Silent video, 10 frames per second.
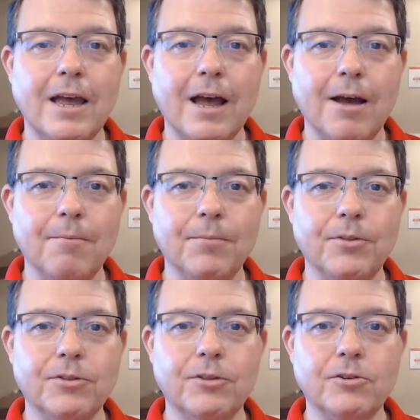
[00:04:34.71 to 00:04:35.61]

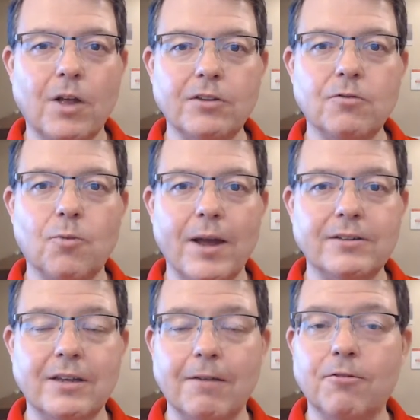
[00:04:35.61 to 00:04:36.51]
There's lots of
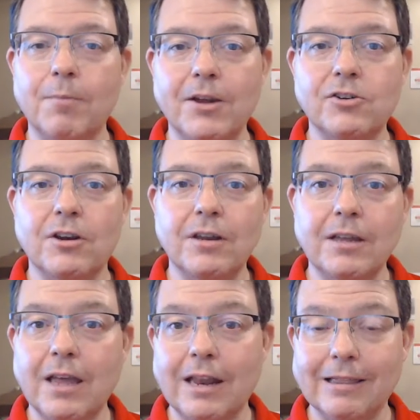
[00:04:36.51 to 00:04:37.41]
ways that information
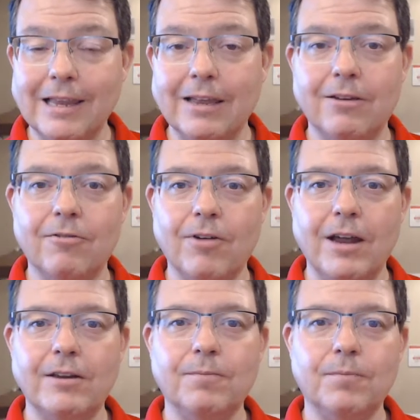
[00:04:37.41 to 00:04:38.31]
can leak, right?